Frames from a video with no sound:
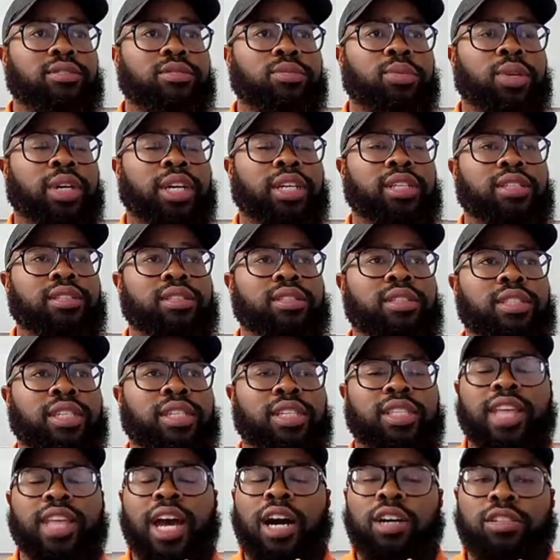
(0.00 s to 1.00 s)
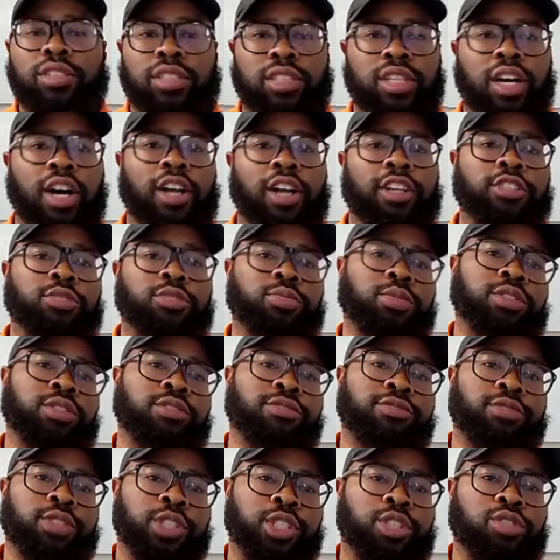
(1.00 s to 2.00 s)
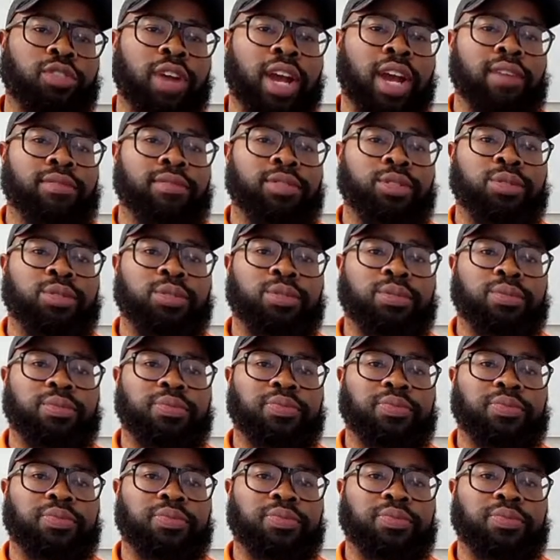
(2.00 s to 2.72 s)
what, $10,000 worth of free travel.